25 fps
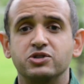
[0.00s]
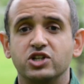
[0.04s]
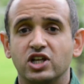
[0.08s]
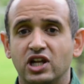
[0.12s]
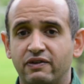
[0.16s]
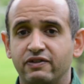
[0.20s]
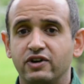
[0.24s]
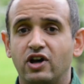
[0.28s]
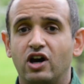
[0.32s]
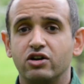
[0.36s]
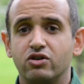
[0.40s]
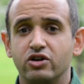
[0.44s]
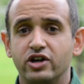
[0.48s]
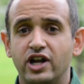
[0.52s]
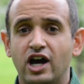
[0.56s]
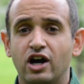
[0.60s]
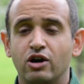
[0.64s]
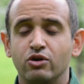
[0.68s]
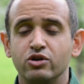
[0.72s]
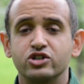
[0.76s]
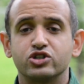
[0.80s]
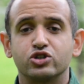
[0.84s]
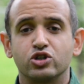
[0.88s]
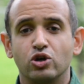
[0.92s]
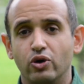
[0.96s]
1100
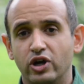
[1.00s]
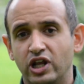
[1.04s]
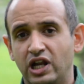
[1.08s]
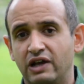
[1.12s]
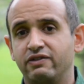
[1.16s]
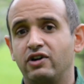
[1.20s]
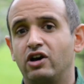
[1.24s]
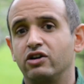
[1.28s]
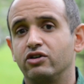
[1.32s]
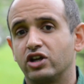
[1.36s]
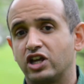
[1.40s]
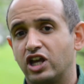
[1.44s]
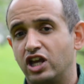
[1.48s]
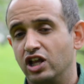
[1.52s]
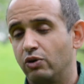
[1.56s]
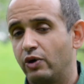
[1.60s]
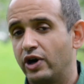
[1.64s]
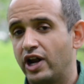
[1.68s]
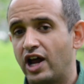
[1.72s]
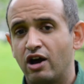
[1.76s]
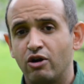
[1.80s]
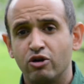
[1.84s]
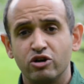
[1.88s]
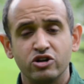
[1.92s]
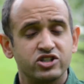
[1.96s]
hours, so 1100 kilowatt
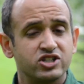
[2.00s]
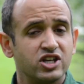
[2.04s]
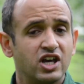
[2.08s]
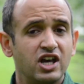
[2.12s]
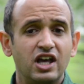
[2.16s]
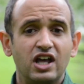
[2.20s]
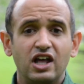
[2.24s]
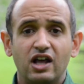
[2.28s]
hours.